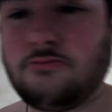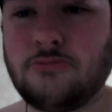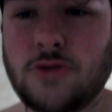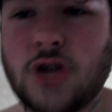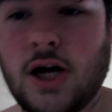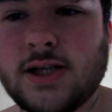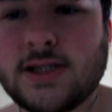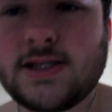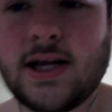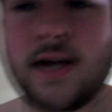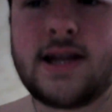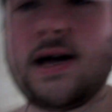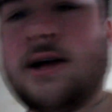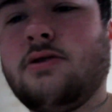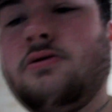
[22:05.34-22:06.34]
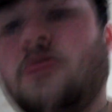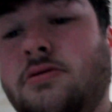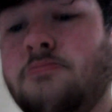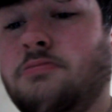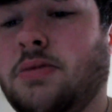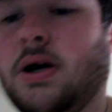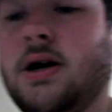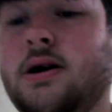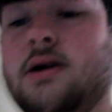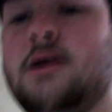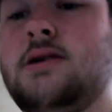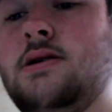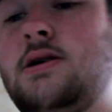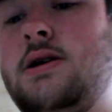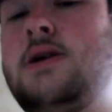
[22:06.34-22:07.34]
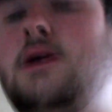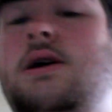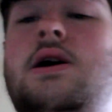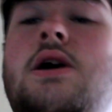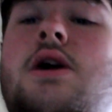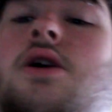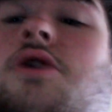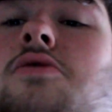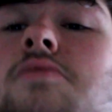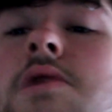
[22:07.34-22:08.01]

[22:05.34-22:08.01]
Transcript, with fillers: Don't understand how, but oh